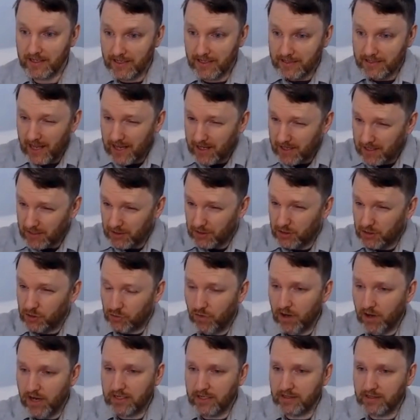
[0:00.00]
is that
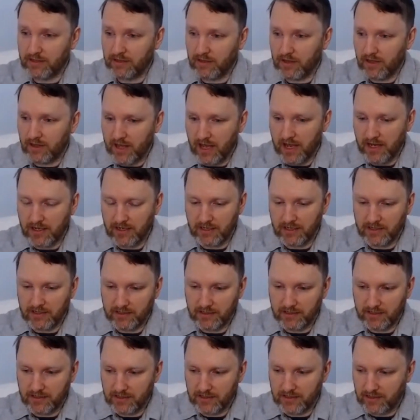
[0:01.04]
constraint that
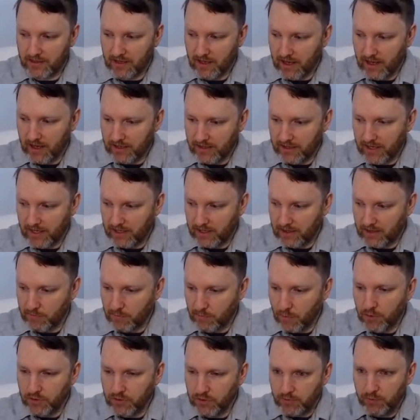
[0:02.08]
is, I think, the
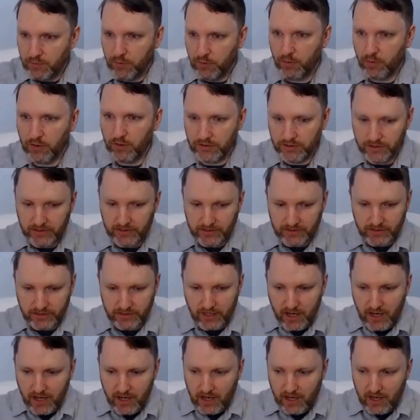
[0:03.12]
most important
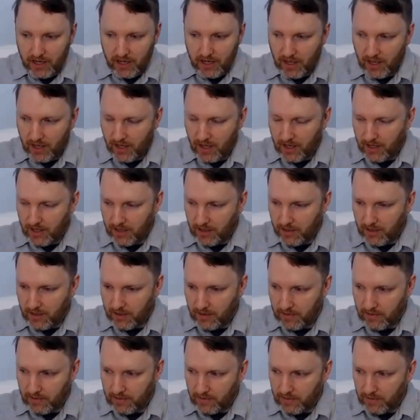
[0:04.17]

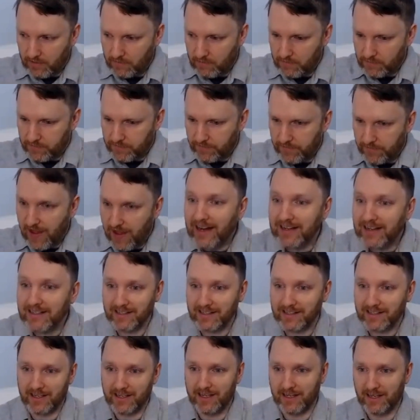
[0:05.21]

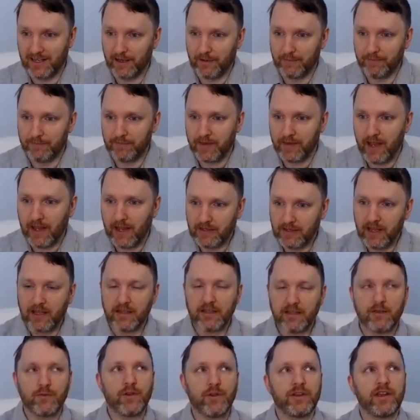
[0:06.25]
factor here.
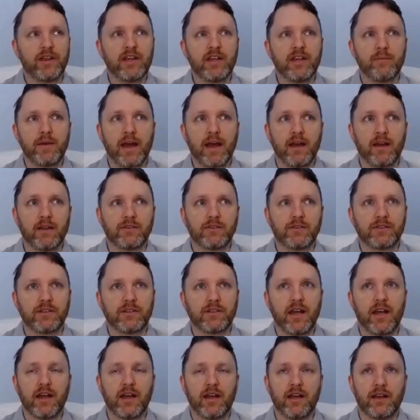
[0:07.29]
And if we think about
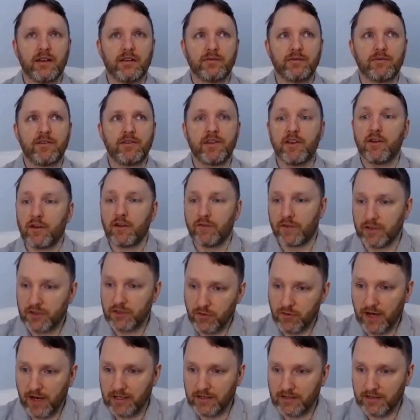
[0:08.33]
theory of
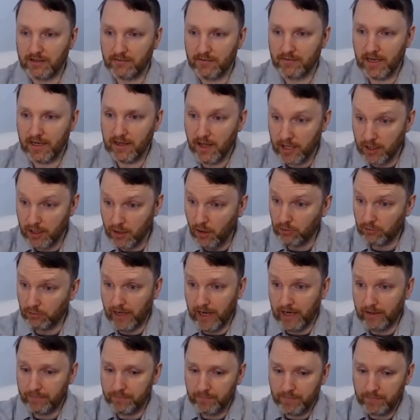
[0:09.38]
constraints, Eli
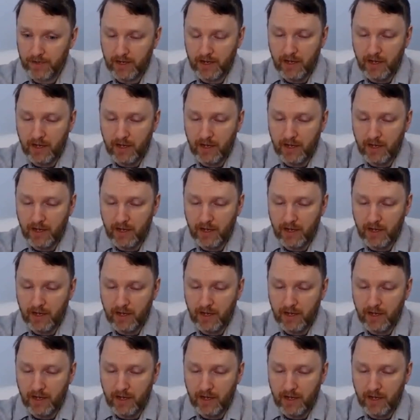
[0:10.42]
Goldratt,